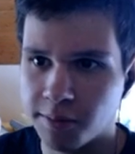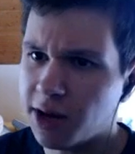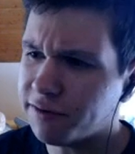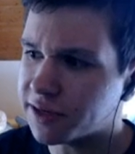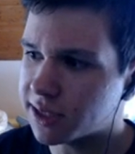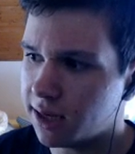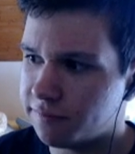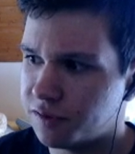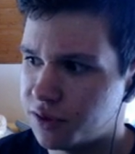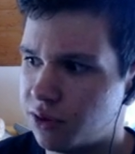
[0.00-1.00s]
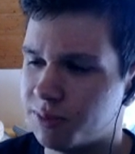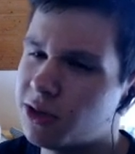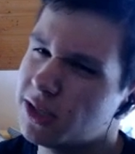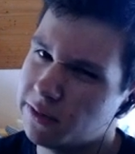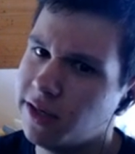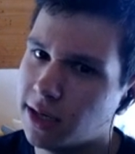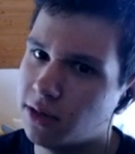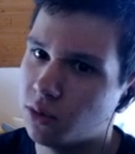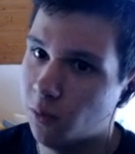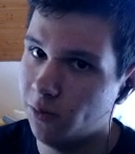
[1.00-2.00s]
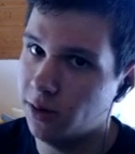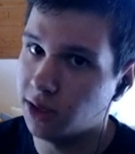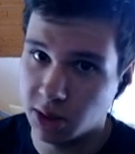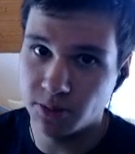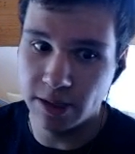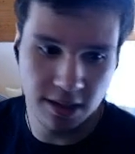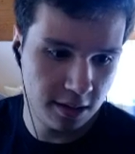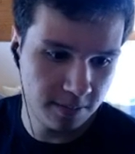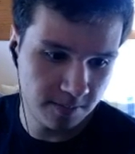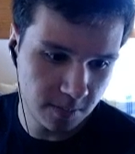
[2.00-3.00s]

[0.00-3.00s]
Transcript: I'm kind of excited for those because I think they look really sweet and I'm